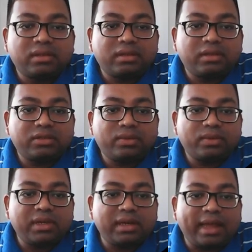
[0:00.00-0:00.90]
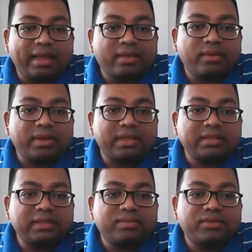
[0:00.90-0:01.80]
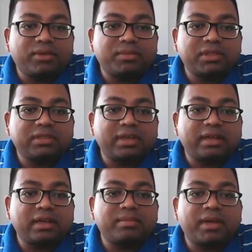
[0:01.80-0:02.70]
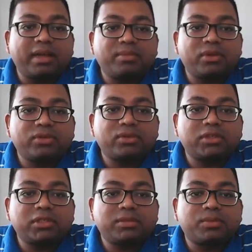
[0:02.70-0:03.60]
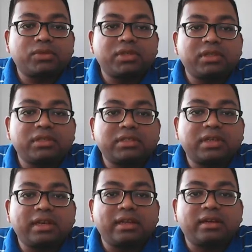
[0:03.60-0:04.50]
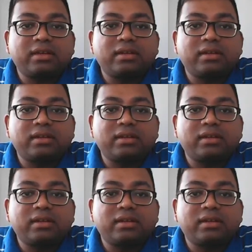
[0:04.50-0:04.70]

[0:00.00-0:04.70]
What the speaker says: is looking like, you can see from this diagram. I am also just putting this color